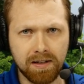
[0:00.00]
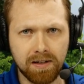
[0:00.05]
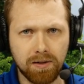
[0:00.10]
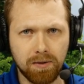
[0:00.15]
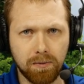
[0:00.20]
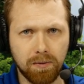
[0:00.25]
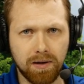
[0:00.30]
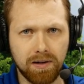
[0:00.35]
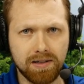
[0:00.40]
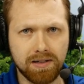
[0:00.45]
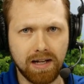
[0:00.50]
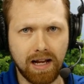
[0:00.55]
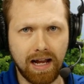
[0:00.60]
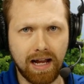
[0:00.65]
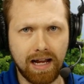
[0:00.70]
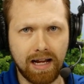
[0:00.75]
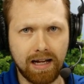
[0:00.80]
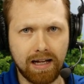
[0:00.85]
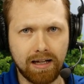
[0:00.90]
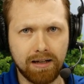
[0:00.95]
was
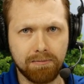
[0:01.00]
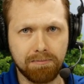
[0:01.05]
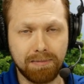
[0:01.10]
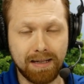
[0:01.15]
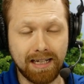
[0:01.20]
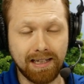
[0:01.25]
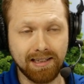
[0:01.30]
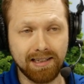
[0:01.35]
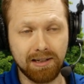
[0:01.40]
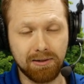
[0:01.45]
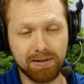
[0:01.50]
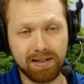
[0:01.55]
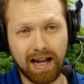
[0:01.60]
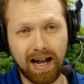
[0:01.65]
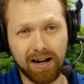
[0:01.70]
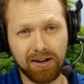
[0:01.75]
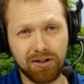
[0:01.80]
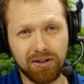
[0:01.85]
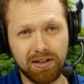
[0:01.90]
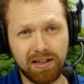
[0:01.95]
a piece that was
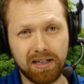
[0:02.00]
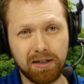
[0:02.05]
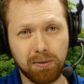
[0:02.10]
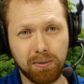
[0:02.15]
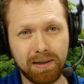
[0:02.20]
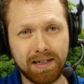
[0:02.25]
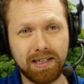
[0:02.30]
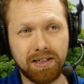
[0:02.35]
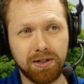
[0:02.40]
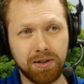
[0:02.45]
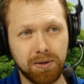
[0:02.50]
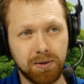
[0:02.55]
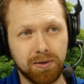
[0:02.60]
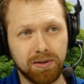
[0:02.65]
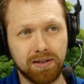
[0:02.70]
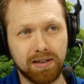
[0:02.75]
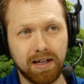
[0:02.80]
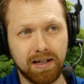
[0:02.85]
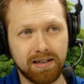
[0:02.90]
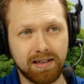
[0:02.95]
actually
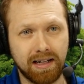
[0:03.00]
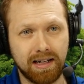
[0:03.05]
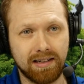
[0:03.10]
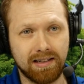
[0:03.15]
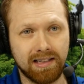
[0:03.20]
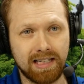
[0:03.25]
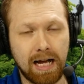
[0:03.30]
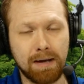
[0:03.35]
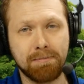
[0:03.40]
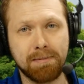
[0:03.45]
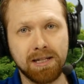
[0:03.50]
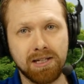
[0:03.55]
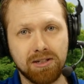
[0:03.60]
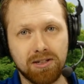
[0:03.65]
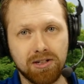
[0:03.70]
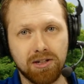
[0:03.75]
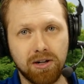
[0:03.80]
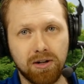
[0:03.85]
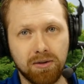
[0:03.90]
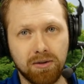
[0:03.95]
reused as a stepping
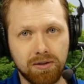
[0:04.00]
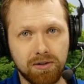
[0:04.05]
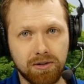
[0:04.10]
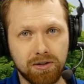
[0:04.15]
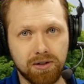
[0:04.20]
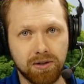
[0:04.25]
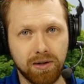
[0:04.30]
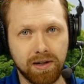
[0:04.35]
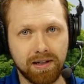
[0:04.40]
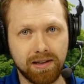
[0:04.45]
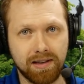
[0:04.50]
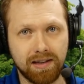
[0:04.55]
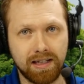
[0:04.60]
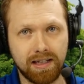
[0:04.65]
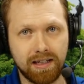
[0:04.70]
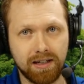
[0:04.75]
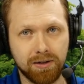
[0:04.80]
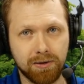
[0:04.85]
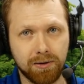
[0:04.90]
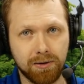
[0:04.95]
stone during
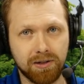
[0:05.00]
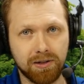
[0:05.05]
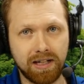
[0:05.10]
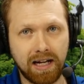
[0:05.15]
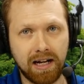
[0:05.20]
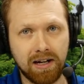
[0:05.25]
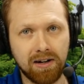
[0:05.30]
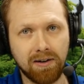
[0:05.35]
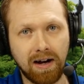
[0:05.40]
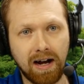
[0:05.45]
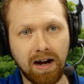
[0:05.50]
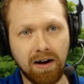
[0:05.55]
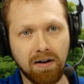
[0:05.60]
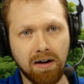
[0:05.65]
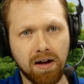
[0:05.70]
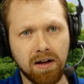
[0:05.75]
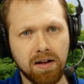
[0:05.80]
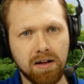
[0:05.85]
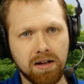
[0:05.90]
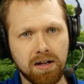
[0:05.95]
the Crusader
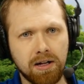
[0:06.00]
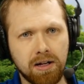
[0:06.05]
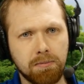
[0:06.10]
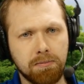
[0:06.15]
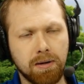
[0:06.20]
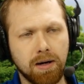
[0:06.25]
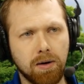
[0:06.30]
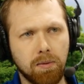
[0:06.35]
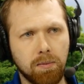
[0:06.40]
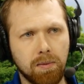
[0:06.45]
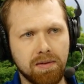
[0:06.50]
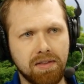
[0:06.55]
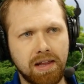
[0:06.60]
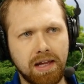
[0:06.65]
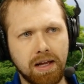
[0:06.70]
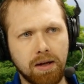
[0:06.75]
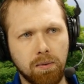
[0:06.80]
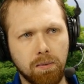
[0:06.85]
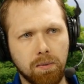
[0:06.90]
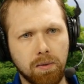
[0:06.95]
era. But when
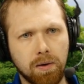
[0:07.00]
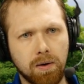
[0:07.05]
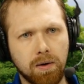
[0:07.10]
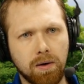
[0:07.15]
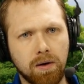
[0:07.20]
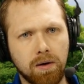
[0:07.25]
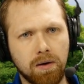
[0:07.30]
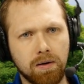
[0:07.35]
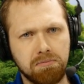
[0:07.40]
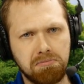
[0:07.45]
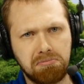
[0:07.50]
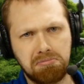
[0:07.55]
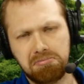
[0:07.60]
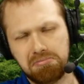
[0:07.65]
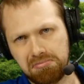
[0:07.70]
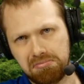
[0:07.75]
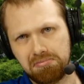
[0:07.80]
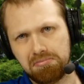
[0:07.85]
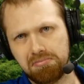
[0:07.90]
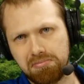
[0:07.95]
they were
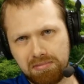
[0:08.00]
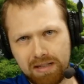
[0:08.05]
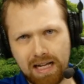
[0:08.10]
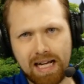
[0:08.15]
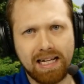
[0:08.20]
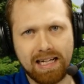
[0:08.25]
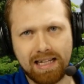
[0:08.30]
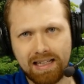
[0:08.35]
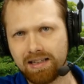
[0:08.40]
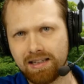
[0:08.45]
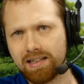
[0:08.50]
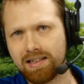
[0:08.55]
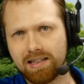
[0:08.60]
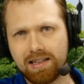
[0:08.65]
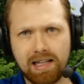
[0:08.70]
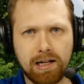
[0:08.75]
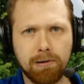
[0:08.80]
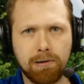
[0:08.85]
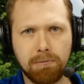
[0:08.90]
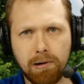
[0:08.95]
taking this
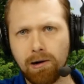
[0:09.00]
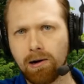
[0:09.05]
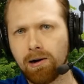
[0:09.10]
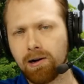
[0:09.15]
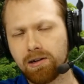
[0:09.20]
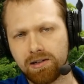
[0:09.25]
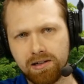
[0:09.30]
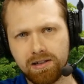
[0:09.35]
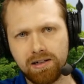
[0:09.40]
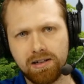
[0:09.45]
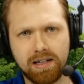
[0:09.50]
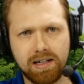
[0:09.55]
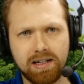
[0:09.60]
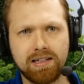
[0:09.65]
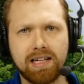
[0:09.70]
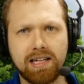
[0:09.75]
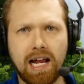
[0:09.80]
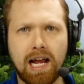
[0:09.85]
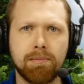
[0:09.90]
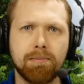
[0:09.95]
thing apart to
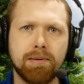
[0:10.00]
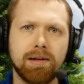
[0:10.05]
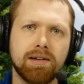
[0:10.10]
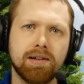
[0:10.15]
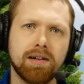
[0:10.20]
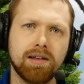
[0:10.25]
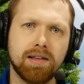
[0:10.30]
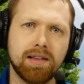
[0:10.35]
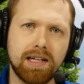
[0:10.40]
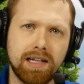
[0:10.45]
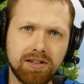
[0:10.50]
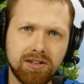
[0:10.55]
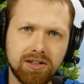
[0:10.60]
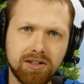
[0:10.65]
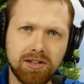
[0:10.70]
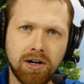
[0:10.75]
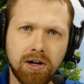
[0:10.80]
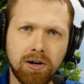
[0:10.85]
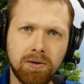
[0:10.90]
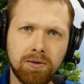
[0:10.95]
examine the
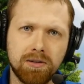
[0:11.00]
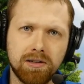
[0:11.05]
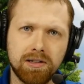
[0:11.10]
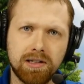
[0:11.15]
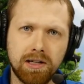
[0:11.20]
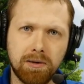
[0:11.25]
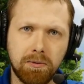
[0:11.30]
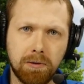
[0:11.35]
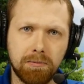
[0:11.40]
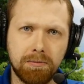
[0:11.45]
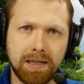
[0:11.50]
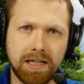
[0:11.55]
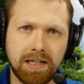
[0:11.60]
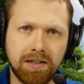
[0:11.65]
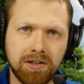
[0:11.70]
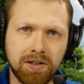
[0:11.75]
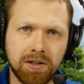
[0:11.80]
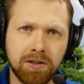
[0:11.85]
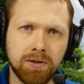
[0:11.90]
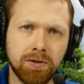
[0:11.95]
stones that were
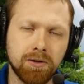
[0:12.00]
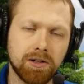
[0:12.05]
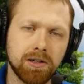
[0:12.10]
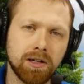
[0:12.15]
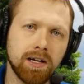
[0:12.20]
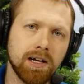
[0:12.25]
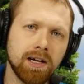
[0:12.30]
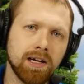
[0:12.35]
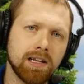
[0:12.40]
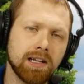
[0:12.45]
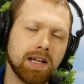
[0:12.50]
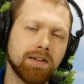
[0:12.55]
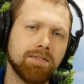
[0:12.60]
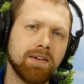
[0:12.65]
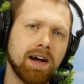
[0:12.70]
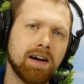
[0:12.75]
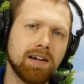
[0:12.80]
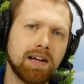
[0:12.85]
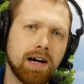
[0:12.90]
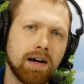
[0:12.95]
being used, they
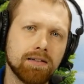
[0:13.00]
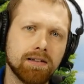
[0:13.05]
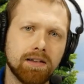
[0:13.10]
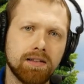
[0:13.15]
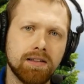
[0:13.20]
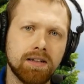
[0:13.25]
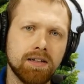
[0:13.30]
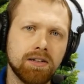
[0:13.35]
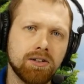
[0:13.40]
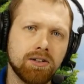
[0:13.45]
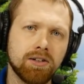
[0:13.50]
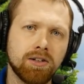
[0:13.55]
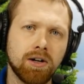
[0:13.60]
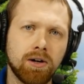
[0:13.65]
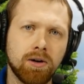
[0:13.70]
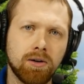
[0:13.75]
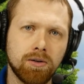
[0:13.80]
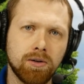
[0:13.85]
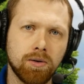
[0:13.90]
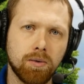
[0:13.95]
found out that this
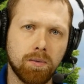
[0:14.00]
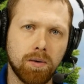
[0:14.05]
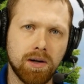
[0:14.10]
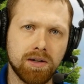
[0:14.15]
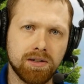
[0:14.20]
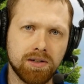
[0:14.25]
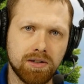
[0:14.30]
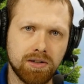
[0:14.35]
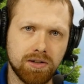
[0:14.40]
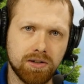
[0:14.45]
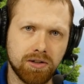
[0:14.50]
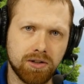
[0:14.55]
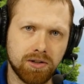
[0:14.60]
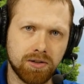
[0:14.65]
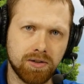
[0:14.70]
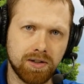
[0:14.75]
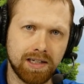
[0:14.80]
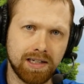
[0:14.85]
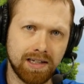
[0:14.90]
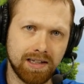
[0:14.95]
stone wasn't
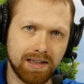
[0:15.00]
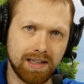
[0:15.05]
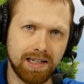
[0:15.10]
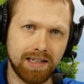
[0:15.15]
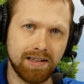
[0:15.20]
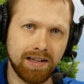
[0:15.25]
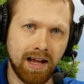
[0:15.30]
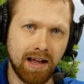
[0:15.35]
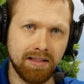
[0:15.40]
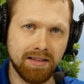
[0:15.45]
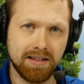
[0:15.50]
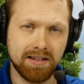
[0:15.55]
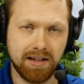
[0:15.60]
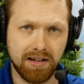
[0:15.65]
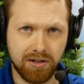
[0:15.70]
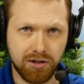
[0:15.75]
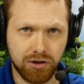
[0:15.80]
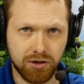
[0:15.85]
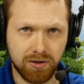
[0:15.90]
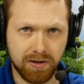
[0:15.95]
during the 10th
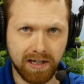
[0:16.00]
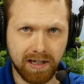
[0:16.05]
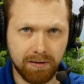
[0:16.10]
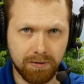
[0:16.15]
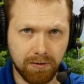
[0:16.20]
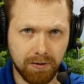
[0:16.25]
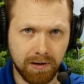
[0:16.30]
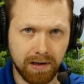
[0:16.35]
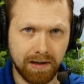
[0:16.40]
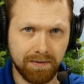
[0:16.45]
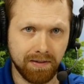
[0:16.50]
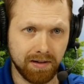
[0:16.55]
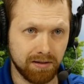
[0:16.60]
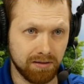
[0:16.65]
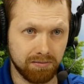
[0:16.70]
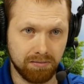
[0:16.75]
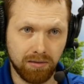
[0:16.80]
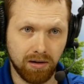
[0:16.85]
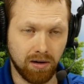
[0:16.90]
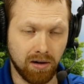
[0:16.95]
century or
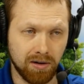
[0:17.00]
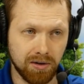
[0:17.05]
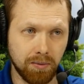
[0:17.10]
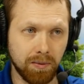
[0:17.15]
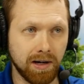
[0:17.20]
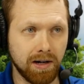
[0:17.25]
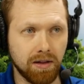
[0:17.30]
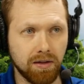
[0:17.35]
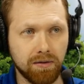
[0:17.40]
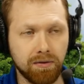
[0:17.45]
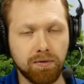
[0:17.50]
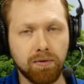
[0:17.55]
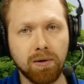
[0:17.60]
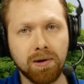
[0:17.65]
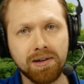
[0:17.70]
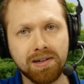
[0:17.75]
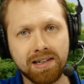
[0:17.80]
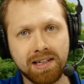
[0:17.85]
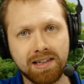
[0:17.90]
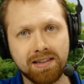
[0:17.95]
even all the way to the
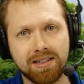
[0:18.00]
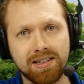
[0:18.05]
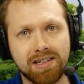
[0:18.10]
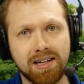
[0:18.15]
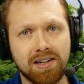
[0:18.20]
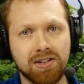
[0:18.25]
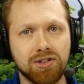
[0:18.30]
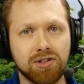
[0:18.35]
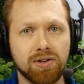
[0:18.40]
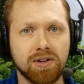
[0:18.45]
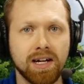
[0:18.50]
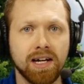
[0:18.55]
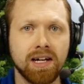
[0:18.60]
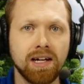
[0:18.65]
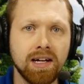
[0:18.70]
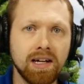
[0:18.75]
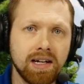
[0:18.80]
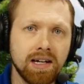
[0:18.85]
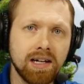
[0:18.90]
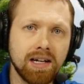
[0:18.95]
14th century.
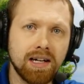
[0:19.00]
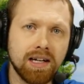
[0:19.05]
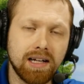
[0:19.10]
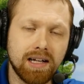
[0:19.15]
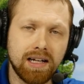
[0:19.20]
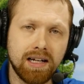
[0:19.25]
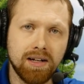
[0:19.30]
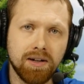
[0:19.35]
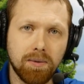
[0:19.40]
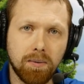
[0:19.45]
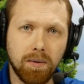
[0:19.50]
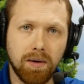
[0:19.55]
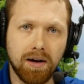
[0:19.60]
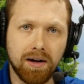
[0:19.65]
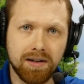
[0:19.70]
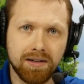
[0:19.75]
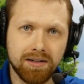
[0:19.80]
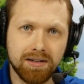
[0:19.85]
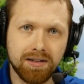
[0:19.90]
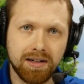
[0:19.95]
It
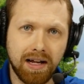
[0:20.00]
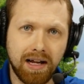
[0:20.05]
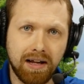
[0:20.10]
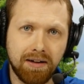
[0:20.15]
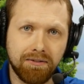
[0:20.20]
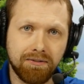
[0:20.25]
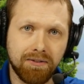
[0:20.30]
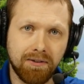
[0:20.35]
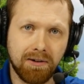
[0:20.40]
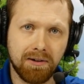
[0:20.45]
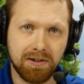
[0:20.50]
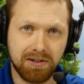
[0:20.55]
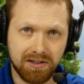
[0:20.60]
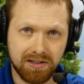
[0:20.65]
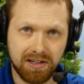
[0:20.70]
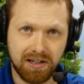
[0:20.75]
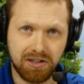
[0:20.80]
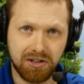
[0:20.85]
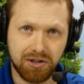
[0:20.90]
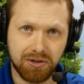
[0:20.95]
was a 1st
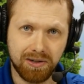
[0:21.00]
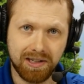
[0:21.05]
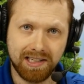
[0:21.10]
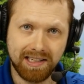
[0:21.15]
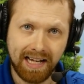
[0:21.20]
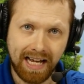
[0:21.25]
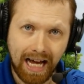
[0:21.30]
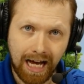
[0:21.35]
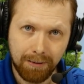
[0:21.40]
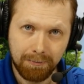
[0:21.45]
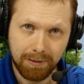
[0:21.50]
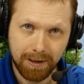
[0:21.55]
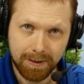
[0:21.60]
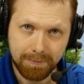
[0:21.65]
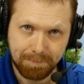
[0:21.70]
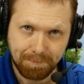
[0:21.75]
century tablet.